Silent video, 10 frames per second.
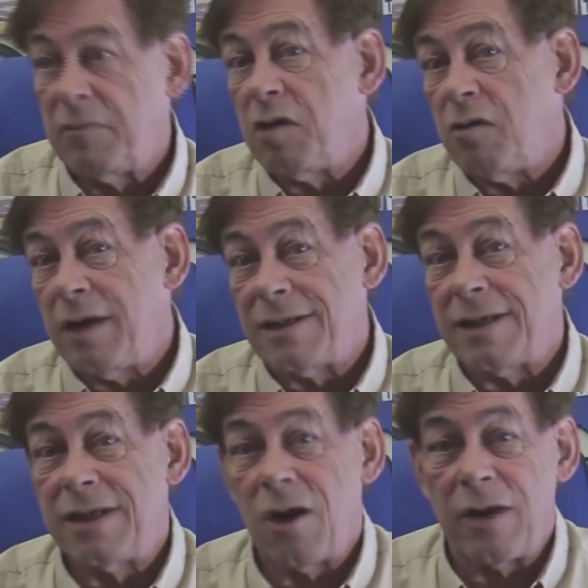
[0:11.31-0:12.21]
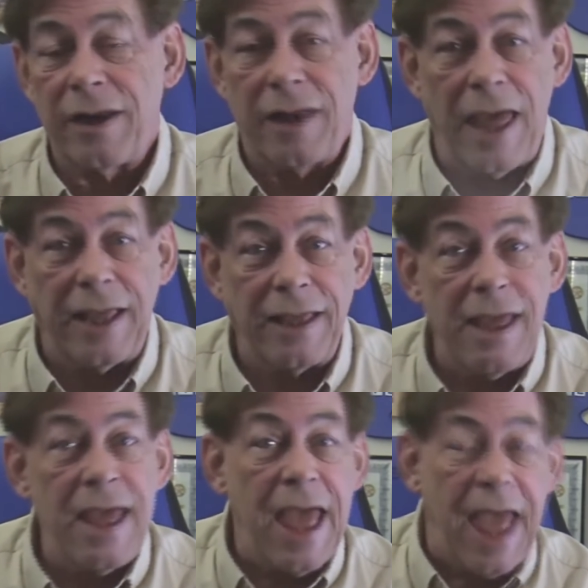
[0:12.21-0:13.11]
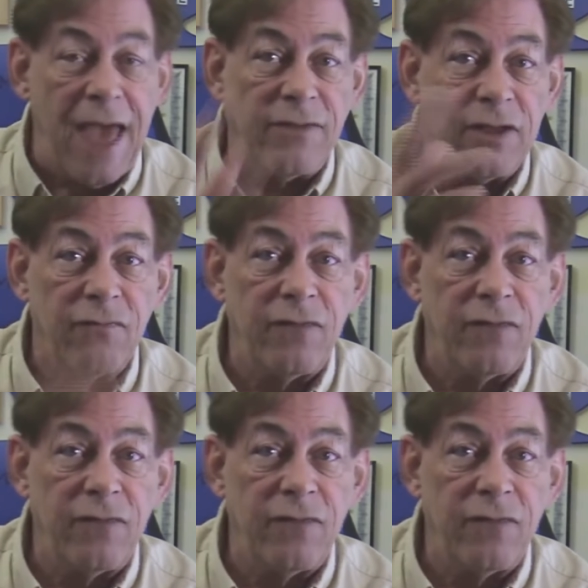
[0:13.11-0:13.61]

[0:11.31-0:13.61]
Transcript: You don't necessarily like having